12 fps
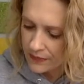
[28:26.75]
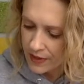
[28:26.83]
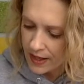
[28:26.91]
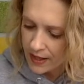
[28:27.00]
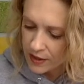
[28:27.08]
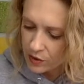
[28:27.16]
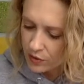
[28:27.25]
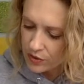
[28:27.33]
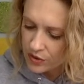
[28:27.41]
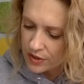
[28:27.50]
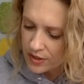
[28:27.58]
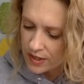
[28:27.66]
I
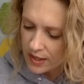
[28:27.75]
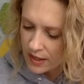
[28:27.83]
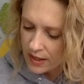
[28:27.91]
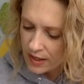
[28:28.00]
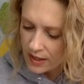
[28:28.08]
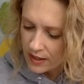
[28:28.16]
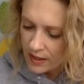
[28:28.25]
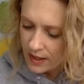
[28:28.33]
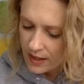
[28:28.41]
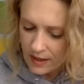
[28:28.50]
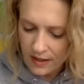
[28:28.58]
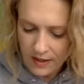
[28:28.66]
used,
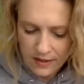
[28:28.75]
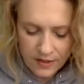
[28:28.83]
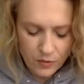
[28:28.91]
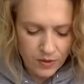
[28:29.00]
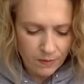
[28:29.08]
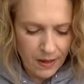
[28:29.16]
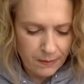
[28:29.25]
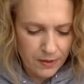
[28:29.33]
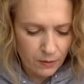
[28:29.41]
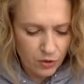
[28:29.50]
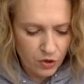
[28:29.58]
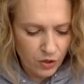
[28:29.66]
uh, this was a paper
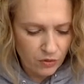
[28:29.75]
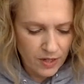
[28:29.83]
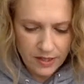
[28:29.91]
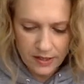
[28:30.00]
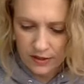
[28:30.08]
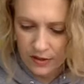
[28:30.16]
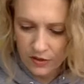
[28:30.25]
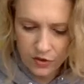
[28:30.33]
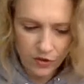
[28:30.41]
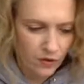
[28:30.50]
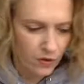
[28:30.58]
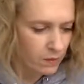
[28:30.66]
that was donated to the
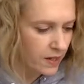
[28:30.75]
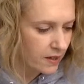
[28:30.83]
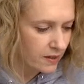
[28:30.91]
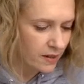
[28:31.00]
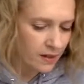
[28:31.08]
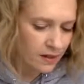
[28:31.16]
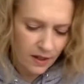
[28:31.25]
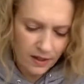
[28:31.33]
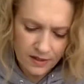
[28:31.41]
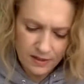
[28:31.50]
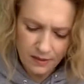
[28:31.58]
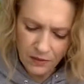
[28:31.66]
studio, but I think it
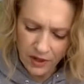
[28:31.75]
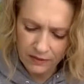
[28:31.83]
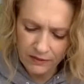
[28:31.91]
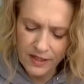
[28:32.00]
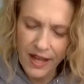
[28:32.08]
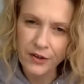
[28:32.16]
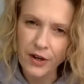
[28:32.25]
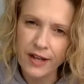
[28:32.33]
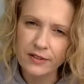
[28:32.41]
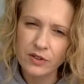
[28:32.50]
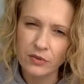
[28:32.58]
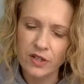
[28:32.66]
is some kind of
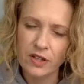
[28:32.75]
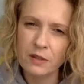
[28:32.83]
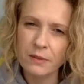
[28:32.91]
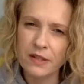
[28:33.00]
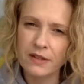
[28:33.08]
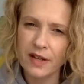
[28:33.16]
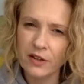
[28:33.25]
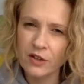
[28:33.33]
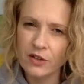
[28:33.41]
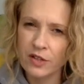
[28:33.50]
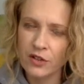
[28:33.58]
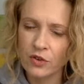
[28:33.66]
letterhead, so it's a little bit
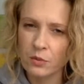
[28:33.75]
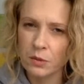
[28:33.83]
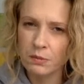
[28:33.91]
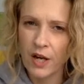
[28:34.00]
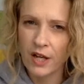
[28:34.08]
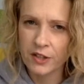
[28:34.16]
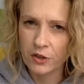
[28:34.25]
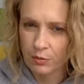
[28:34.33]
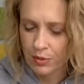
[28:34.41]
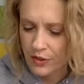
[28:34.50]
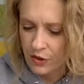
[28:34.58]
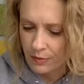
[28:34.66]
thicker than your normal bond or
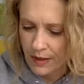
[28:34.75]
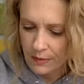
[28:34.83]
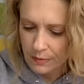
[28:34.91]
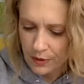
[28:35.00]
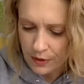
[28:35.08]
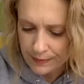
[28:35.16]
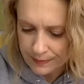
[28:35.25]
printer paper.